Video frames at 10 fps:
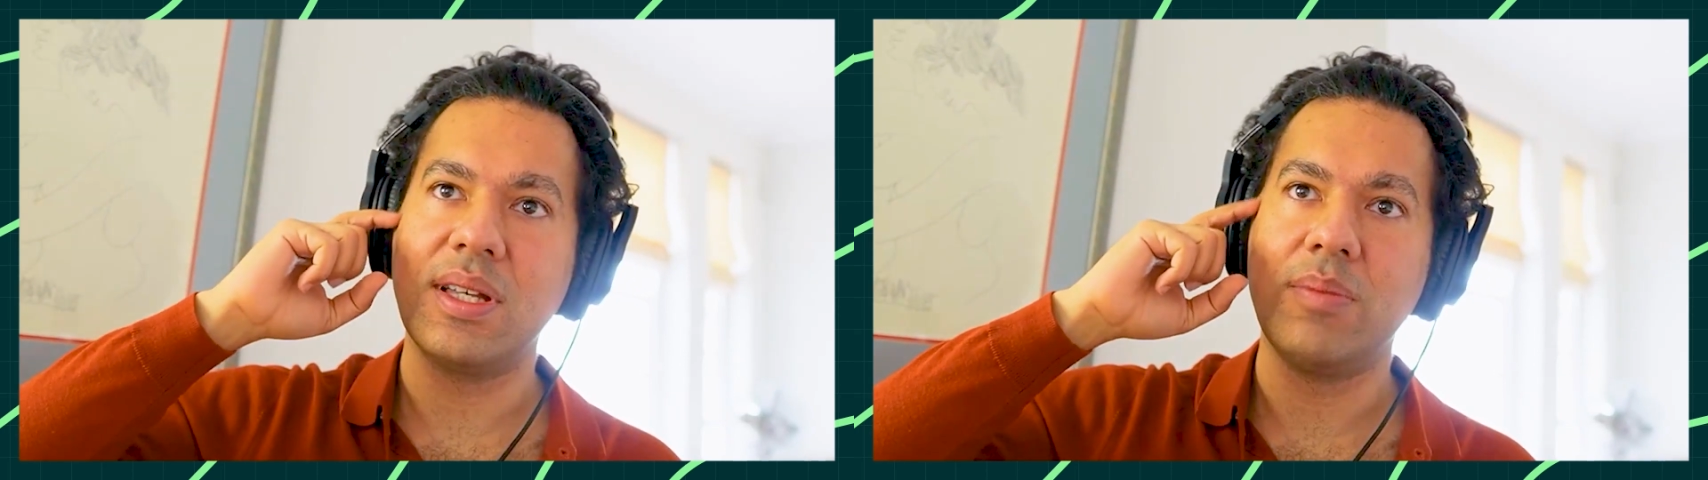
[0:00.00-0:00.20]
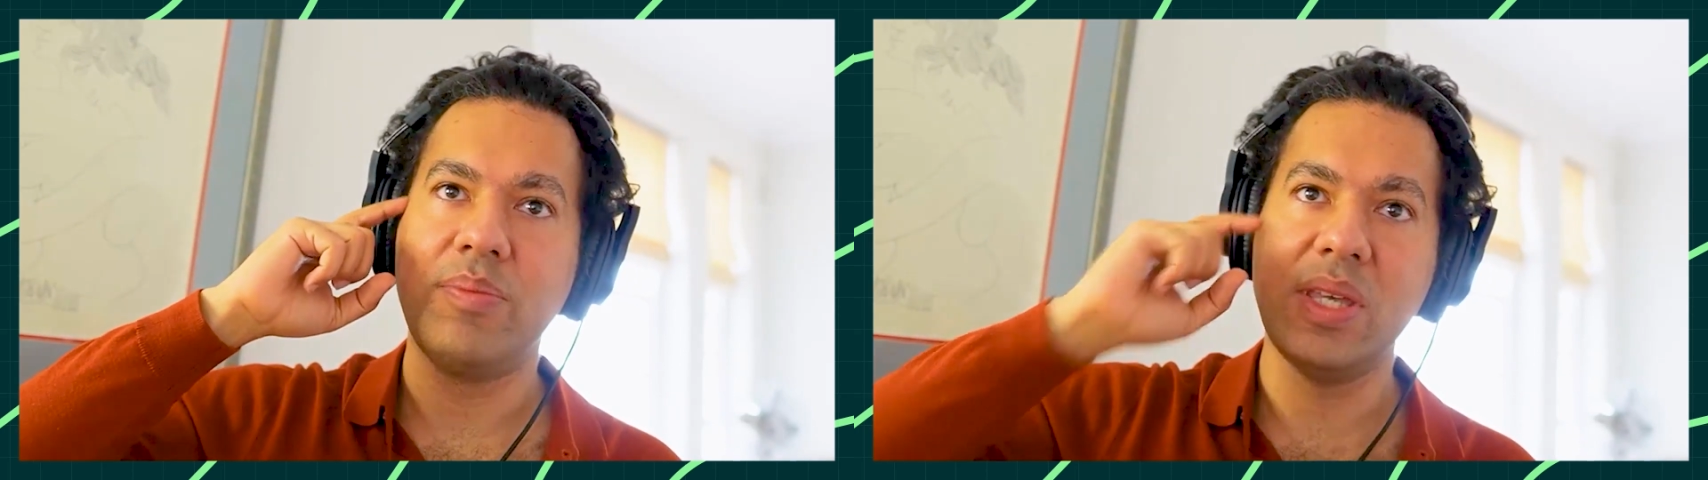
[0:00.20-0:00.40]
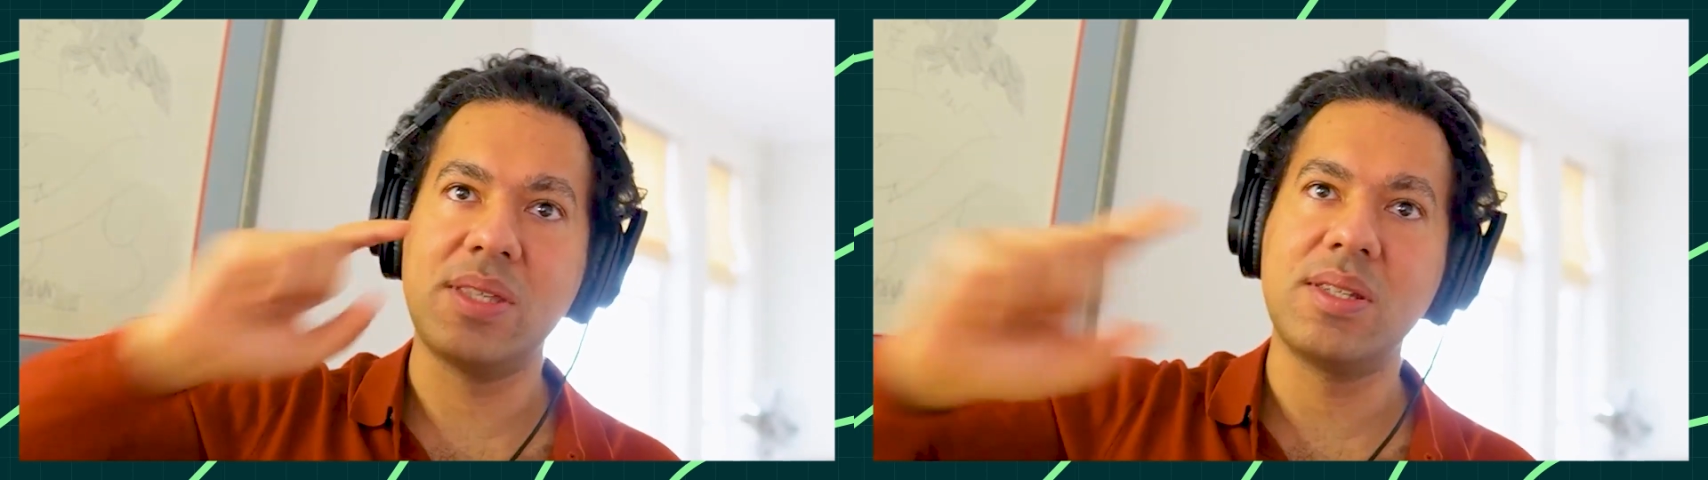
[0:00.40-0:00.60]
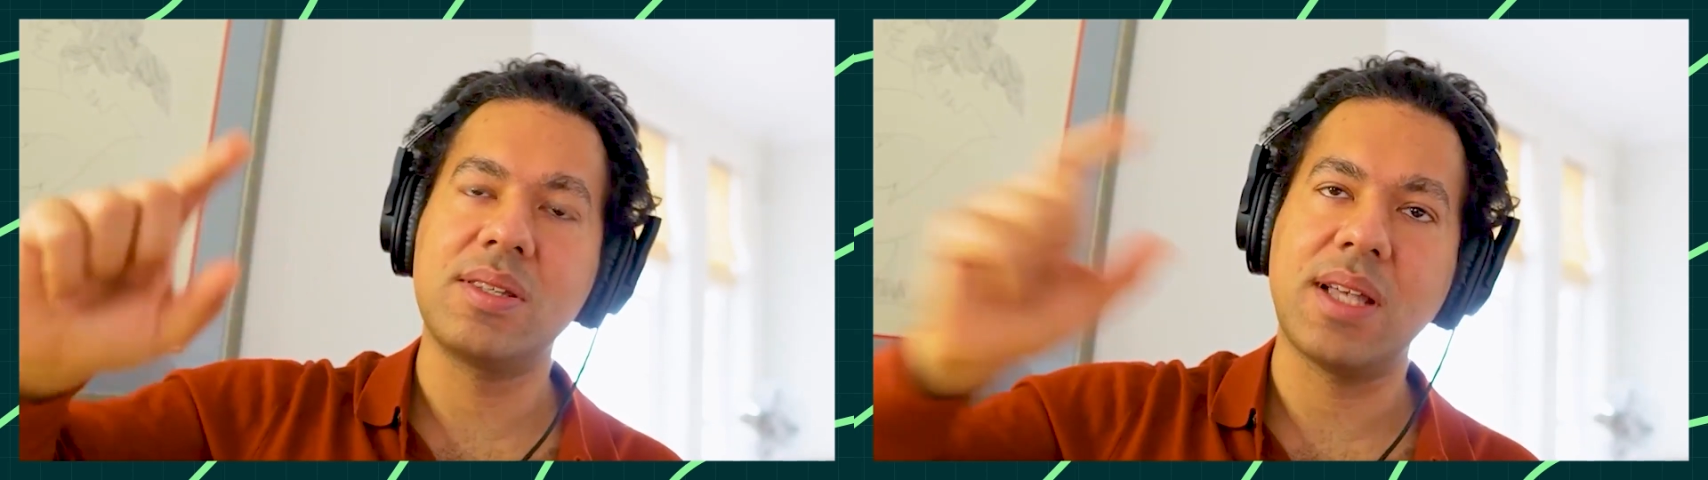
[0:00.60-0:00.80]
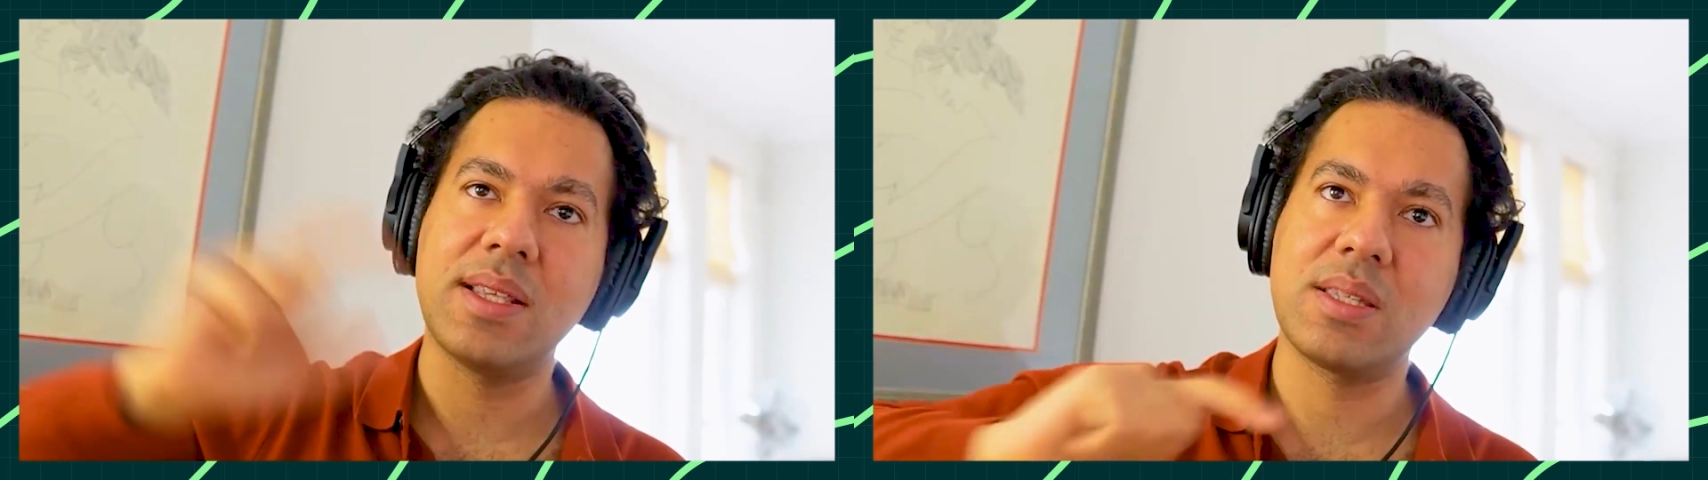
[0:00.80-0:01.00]
the
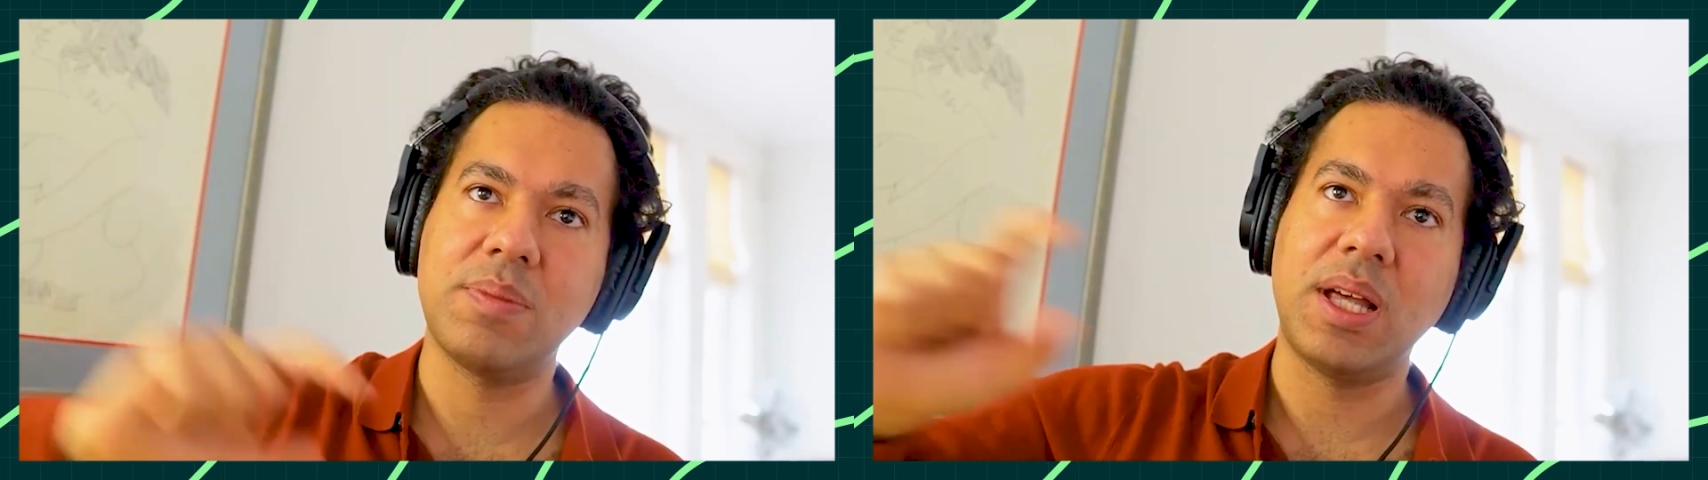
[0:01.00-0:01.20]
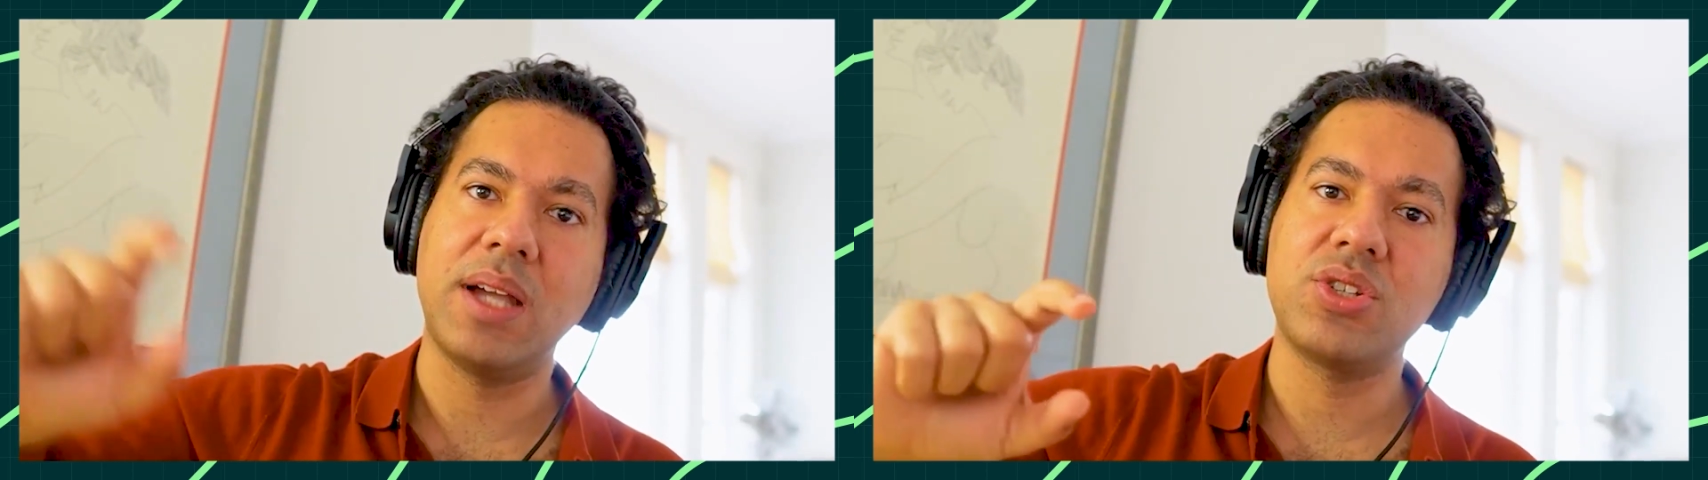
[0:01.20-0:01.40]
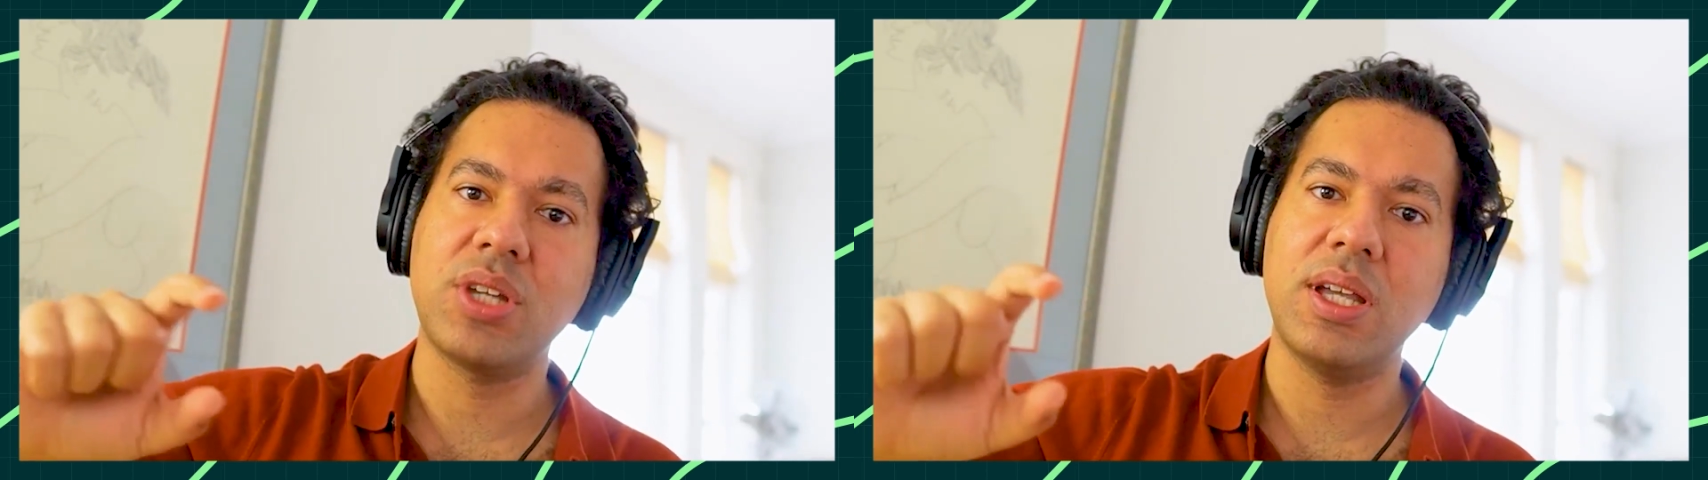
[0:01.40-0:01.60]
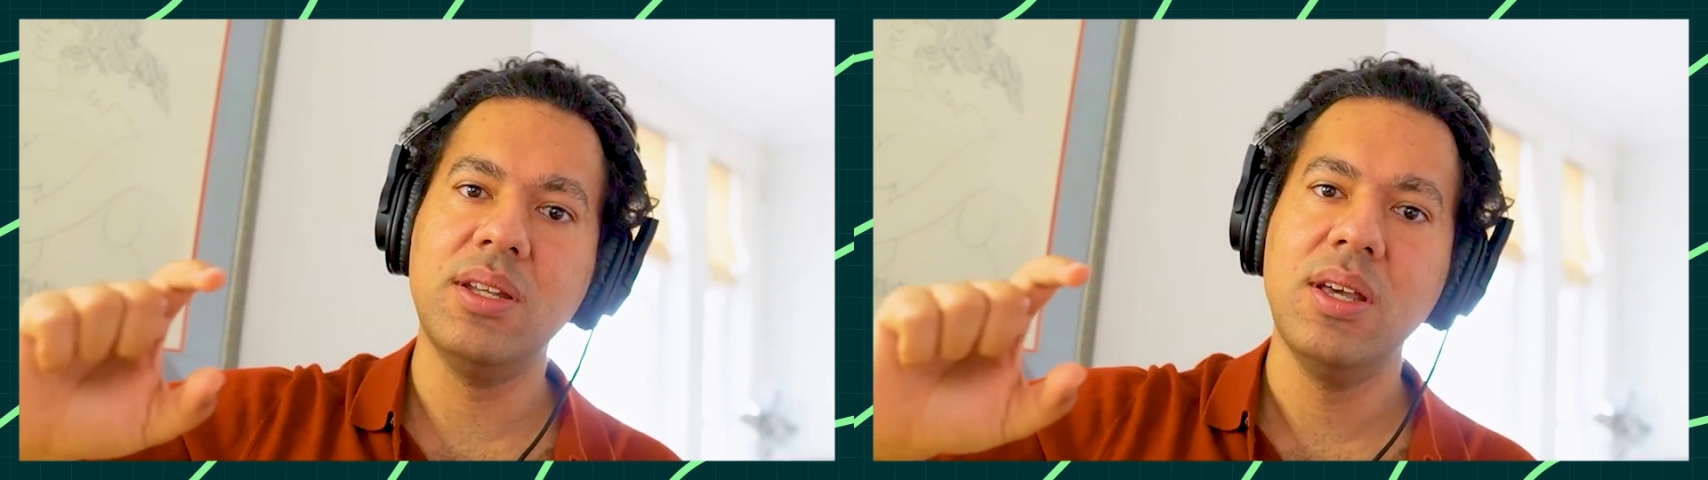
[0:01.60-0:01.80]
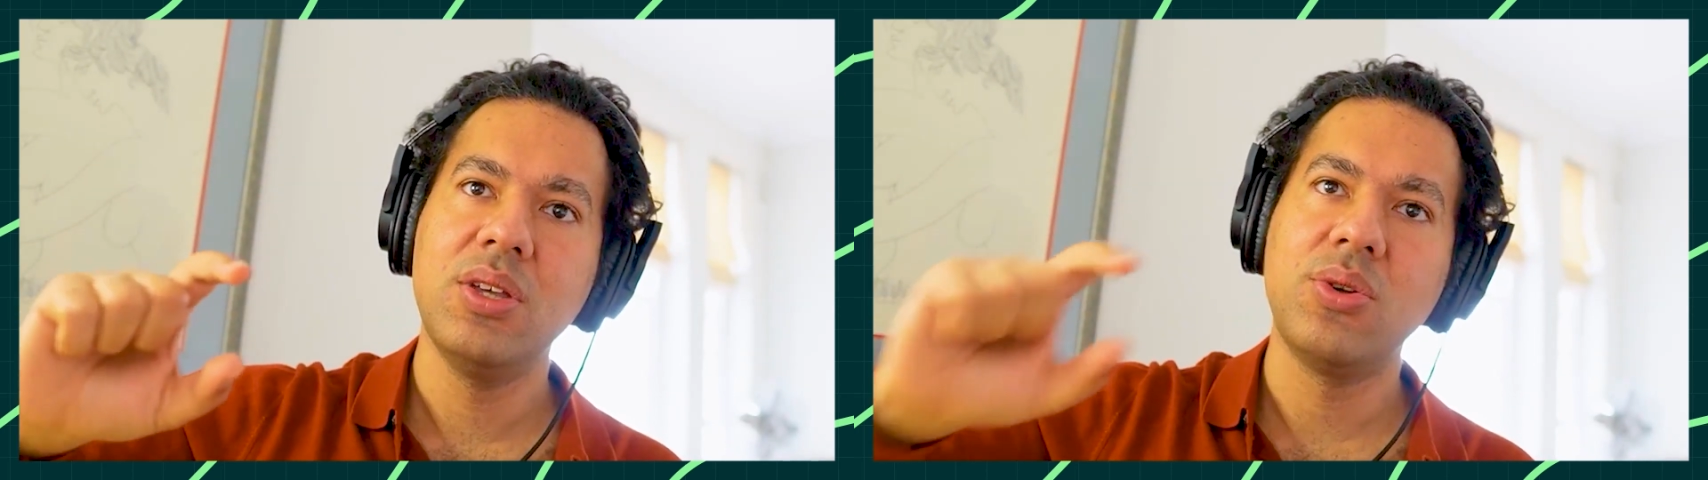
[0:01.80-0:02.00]
business and supply chain,